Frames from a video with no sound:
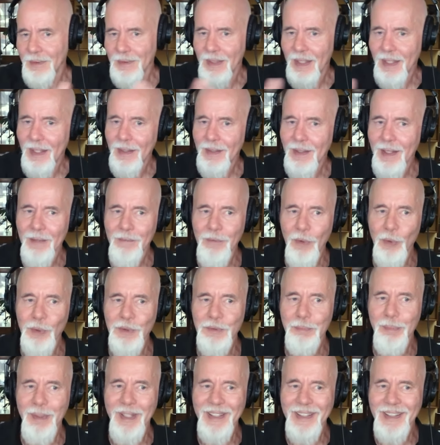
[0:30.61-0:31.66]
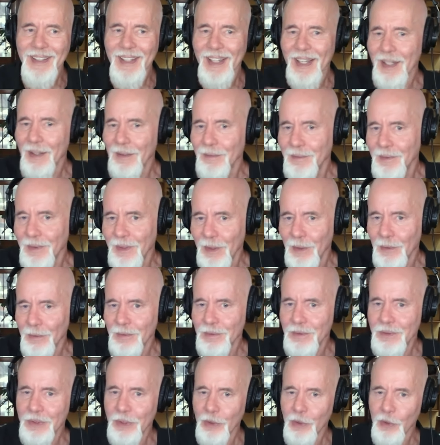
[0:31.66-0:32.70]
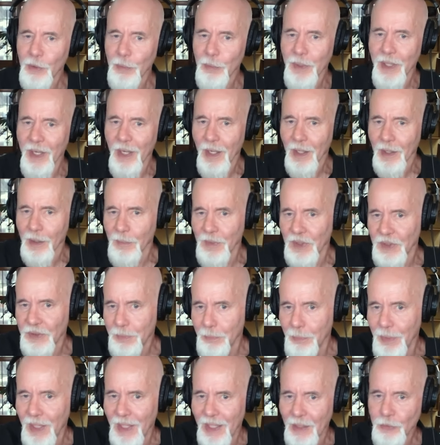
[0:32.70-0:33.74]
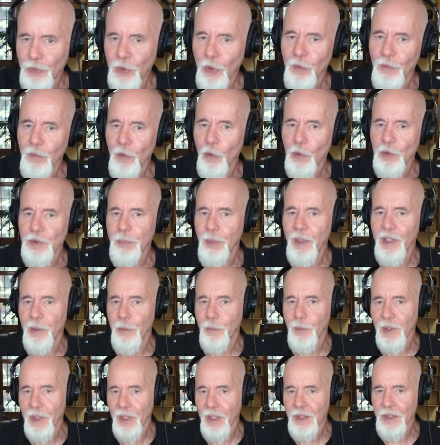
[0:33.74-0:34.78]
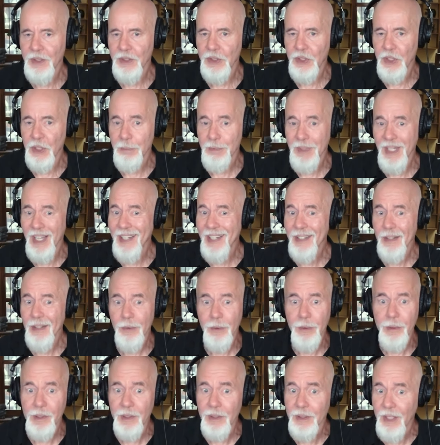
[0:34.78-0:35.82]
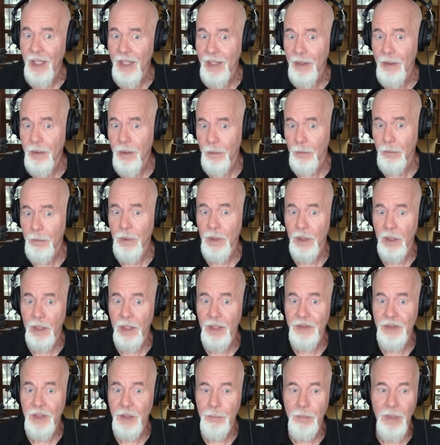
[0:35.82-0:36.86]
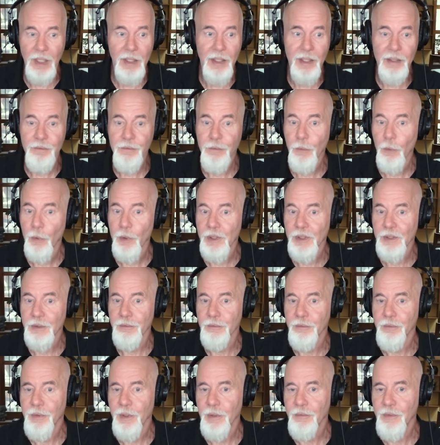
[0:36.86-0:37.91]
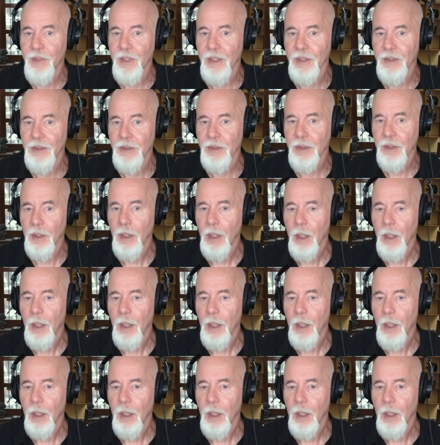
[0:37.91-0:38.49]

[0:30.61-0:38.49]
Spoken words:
I've always been kind of, you know, serial monogamous. I've always been in relationships. I didn't learn to date till realized in my late 40s and 50s.